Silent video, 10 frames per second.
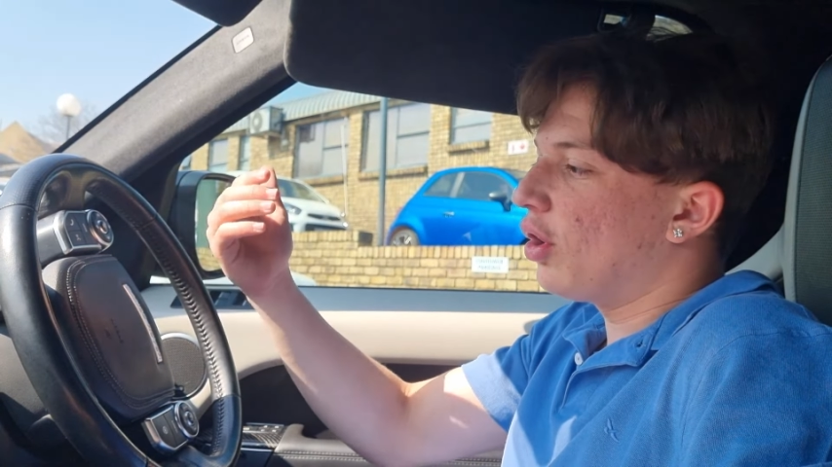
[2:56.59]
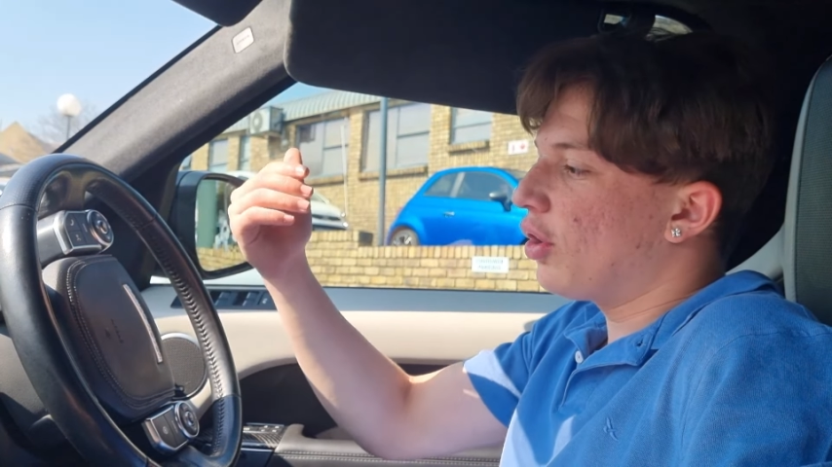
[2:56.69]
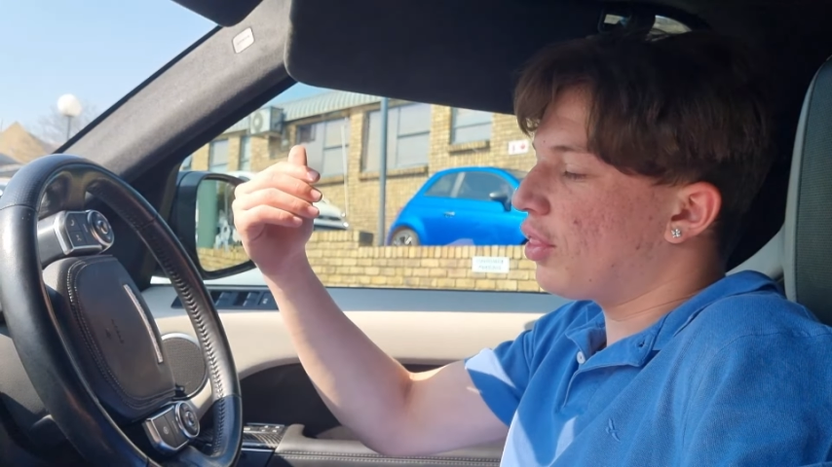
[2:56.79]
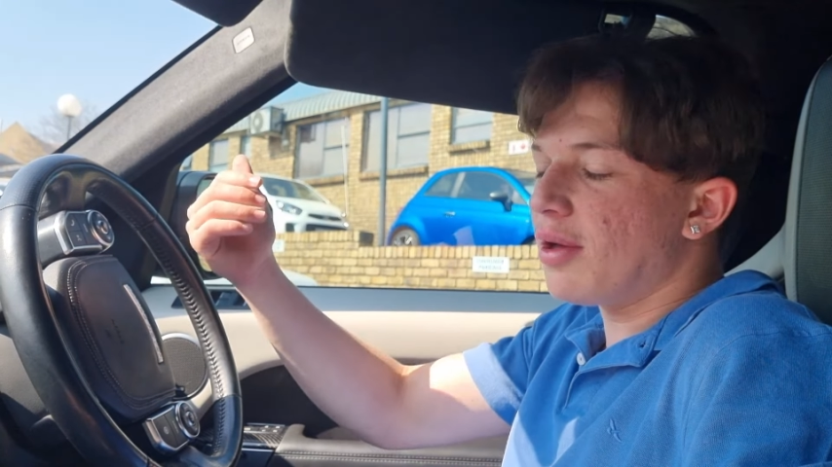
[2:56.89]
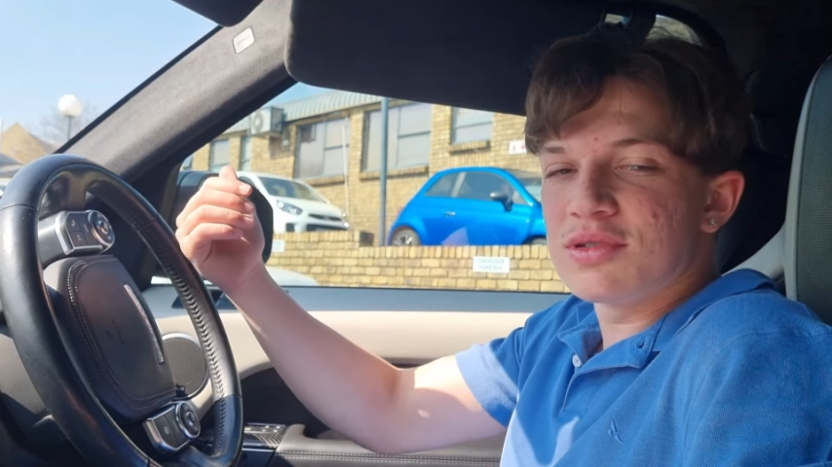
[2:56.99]

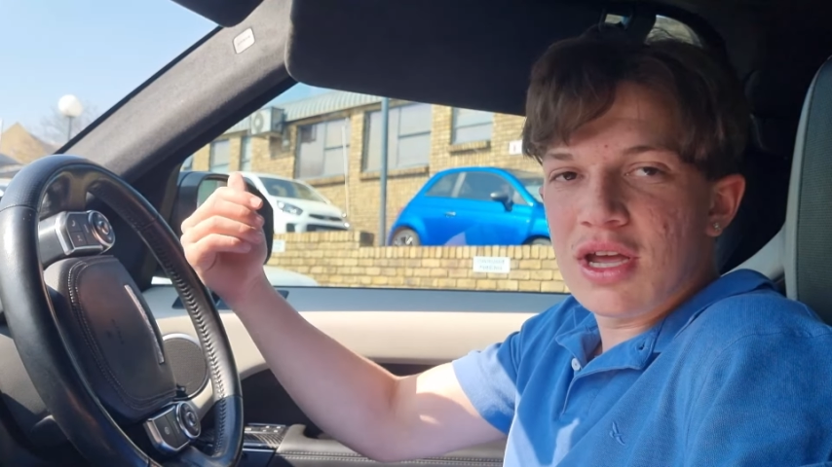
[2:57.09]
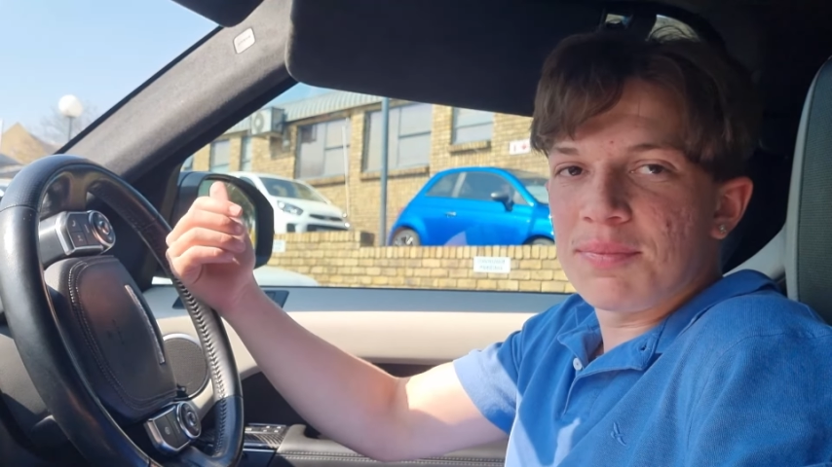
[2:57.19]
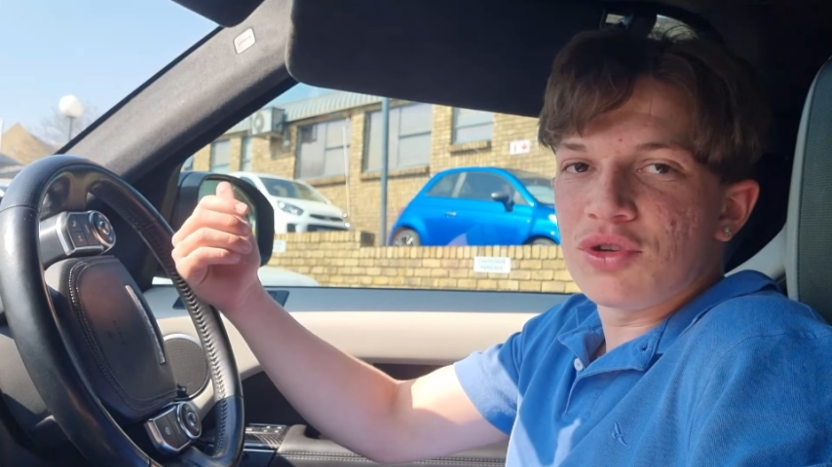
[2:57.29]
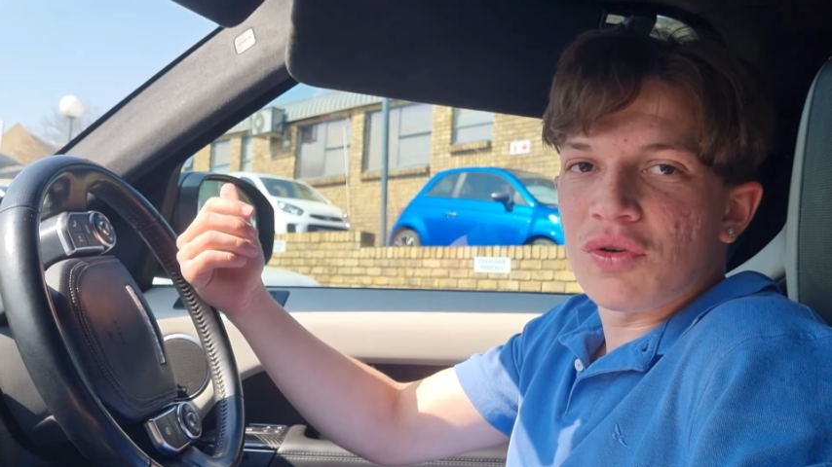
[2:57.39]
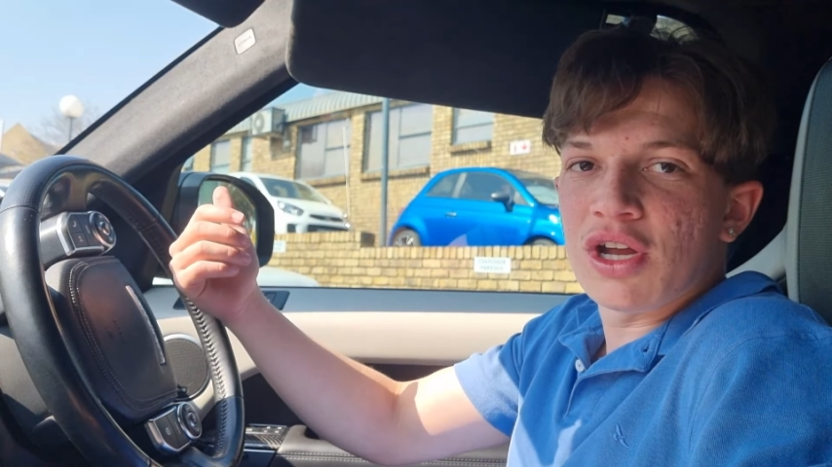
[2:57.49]
thumbs
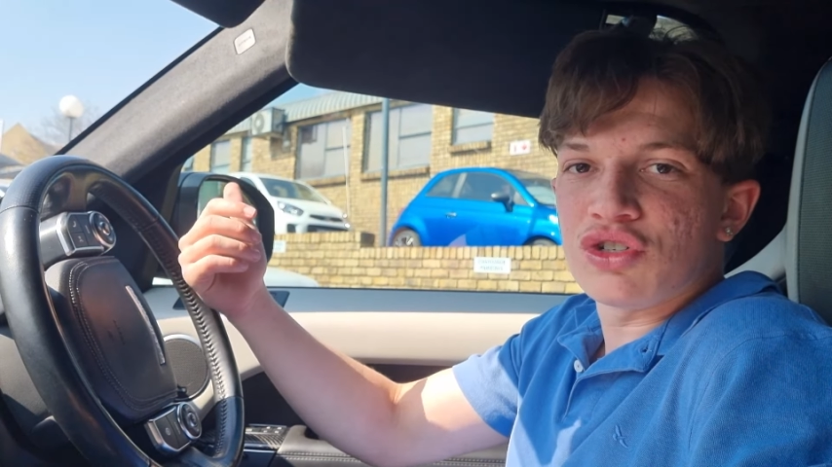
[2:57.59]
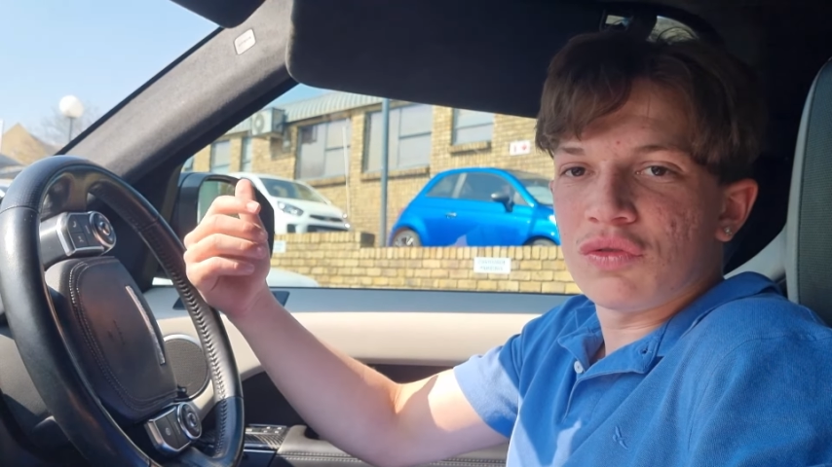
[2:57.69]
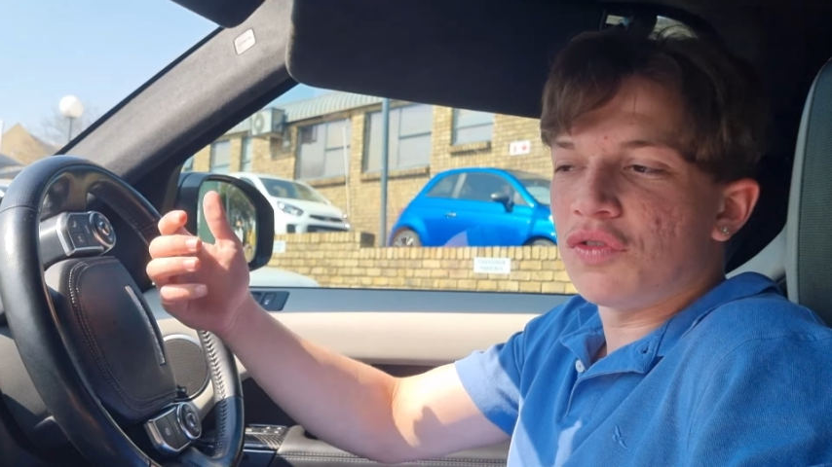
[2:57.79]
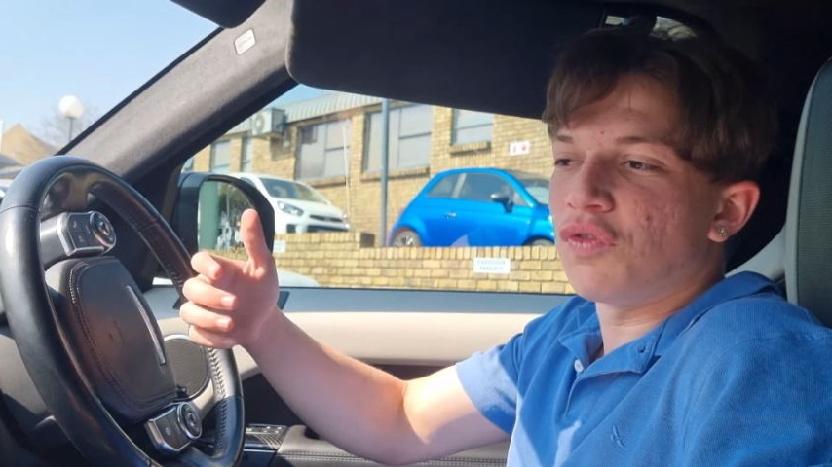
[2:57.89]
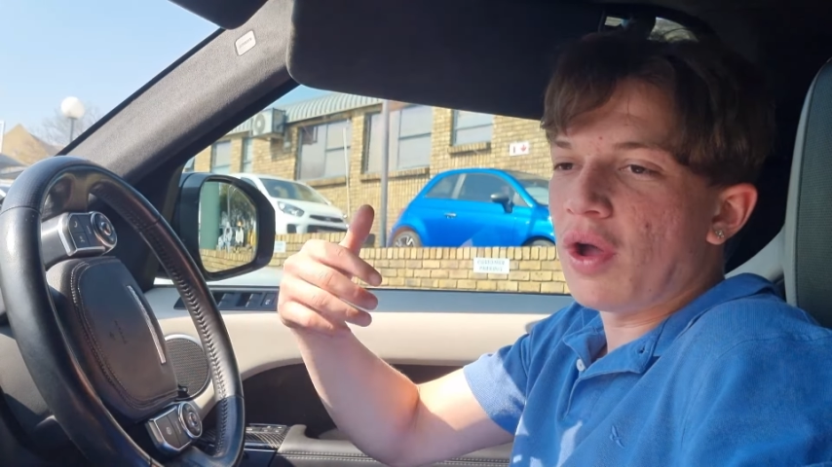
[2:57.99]
up to Range
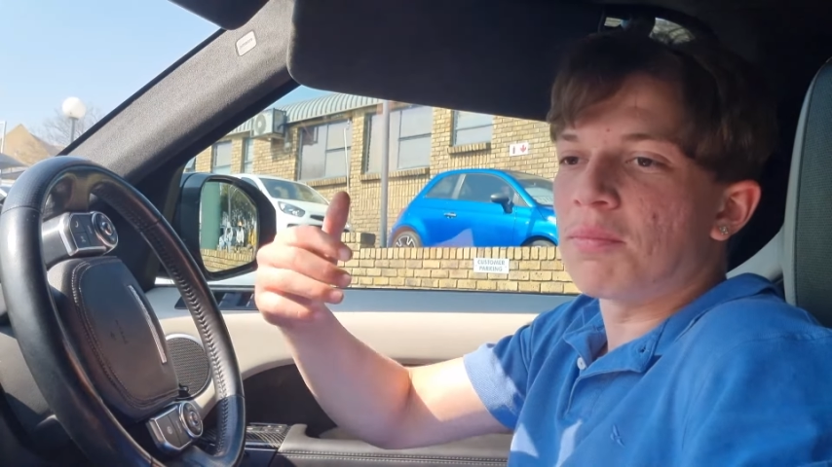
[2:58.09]
Rover for